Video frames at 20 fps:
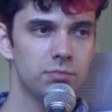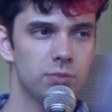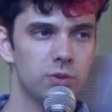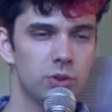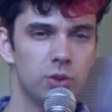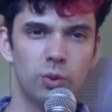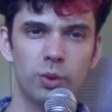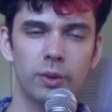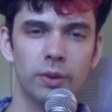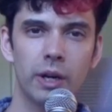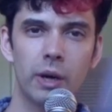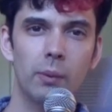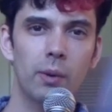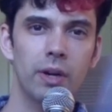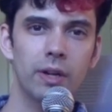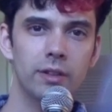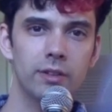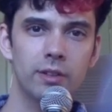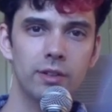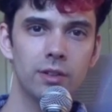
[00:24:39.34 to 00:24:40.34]
doing what I
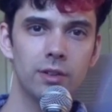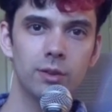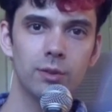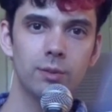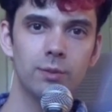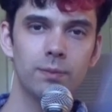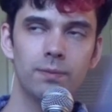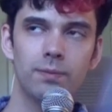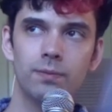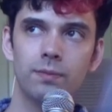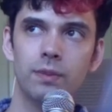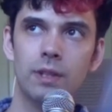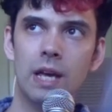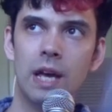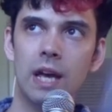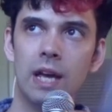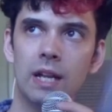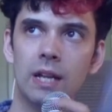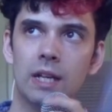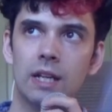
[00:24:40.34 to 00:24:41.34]
wanted to do,
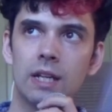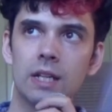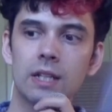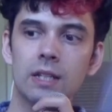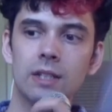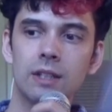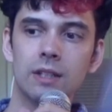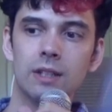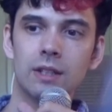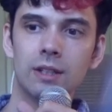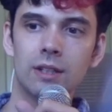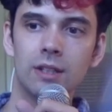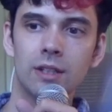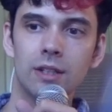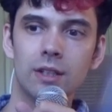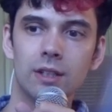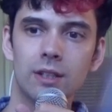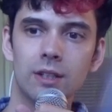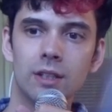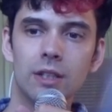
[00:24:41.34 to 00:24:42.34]
and
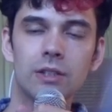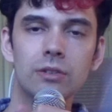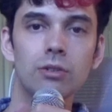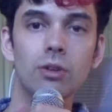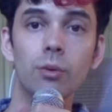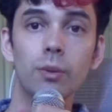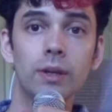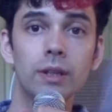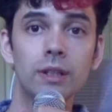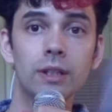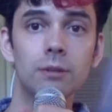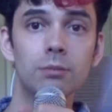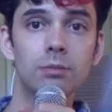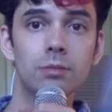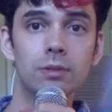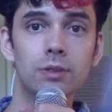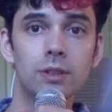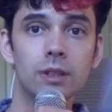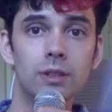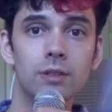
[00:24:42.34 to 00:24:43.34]
so I want to
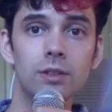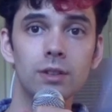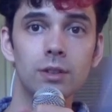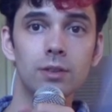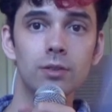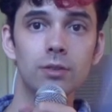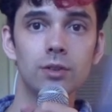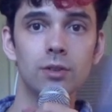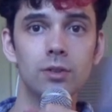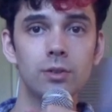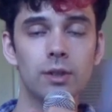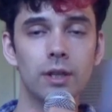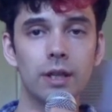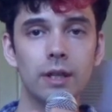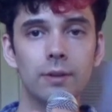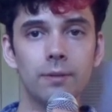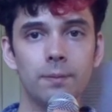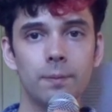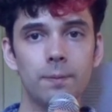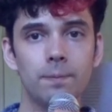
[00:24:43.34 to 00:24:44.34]
continue to do
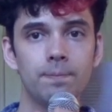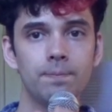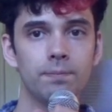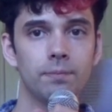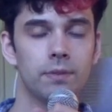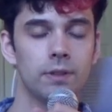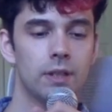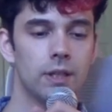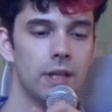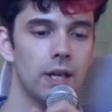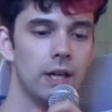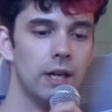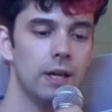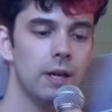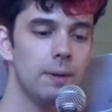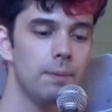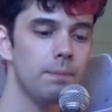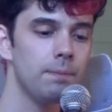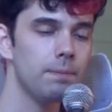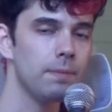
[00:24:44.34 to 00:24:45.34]
that.
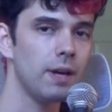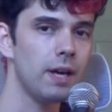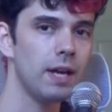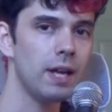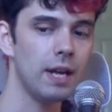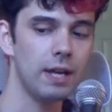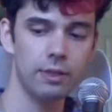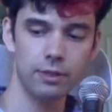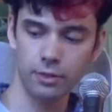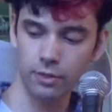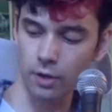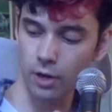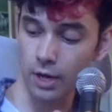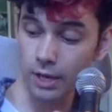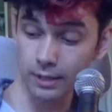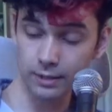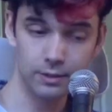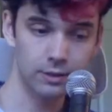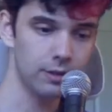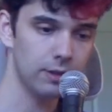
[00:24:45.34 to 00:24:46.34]
And I
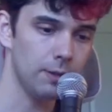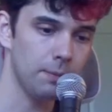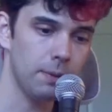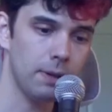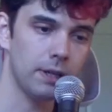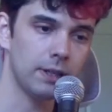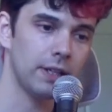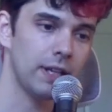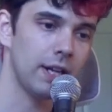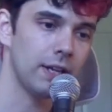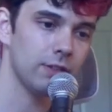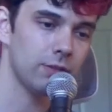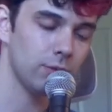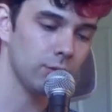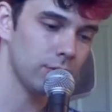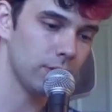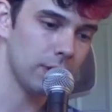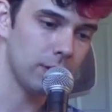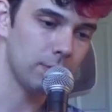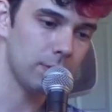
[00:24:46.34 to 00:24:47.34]
thought the podcast
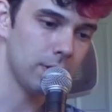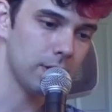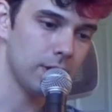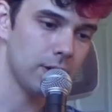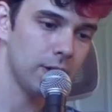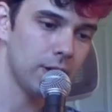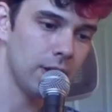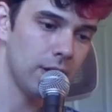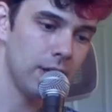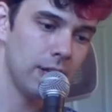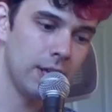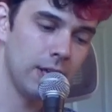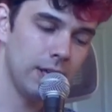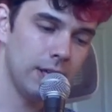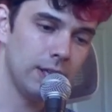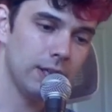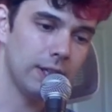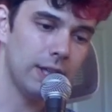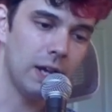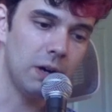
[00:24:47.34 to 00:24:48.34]
was going to be
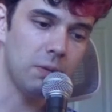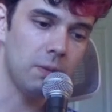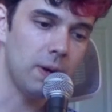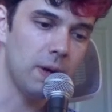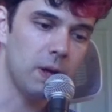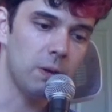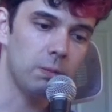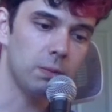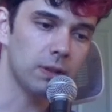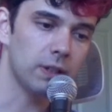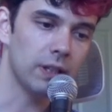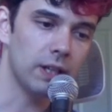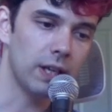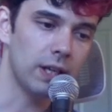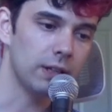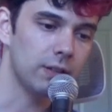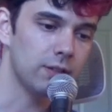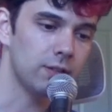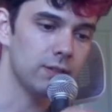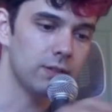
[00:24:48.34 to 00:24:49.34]
that way, but then
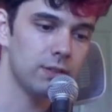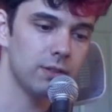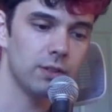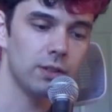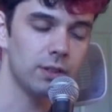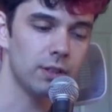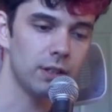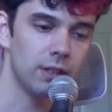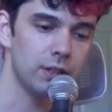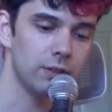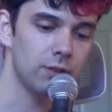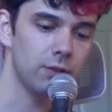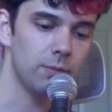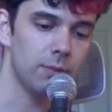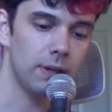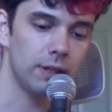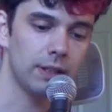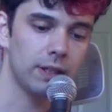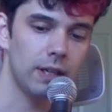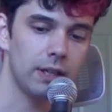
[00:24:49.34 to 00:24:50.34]
I turned it into a
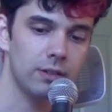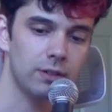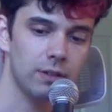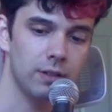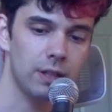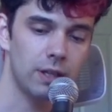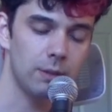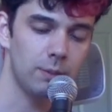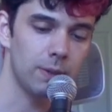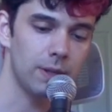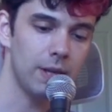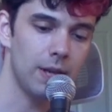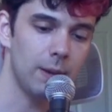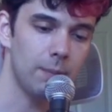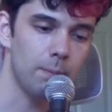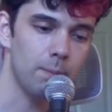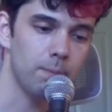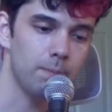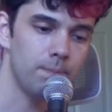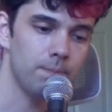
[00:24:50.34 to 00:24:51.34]
podcast, and then it
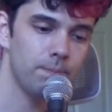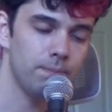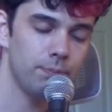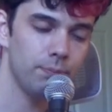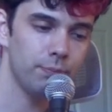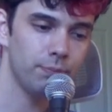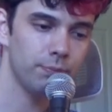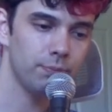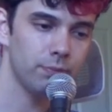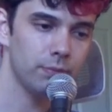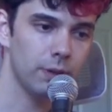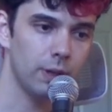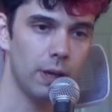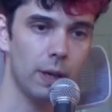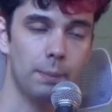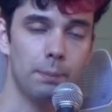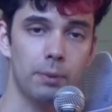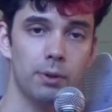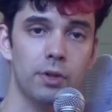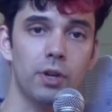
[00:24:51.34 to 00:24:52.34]
became
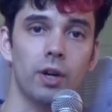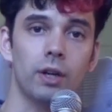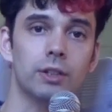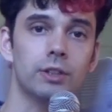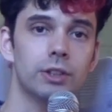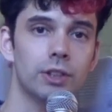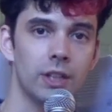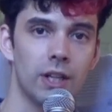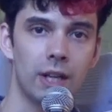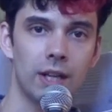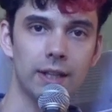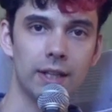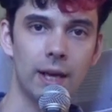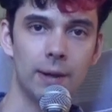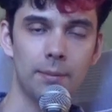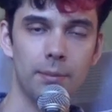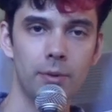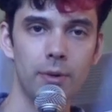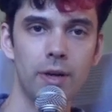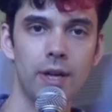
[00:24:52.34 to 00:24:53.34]
a production at
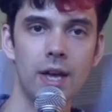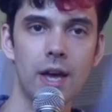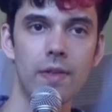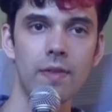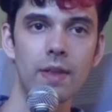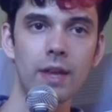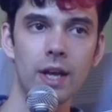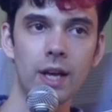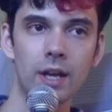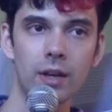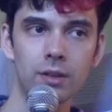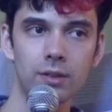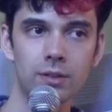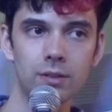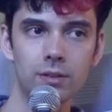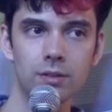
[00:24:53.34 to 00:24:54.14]
that point, and then I